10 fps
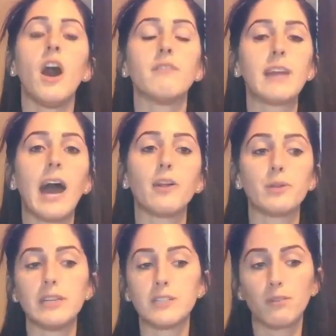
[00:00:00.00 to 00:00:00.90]
of
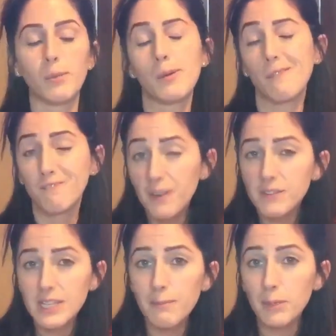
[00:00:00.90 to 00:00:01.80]
calories from about
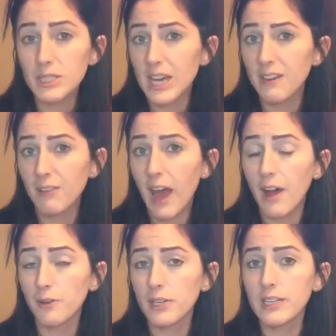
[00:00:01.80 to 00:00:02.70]
15% of
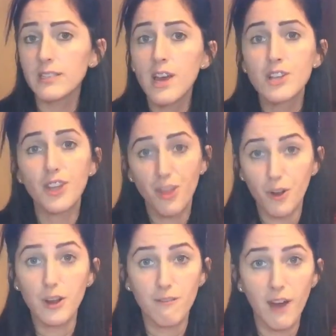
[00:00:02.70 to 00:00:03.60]
calories to
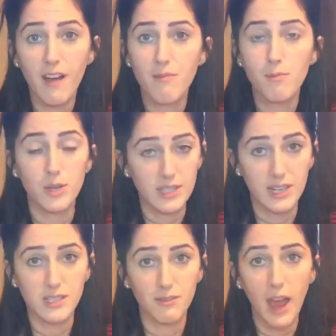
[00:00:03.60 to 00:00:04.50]
35% of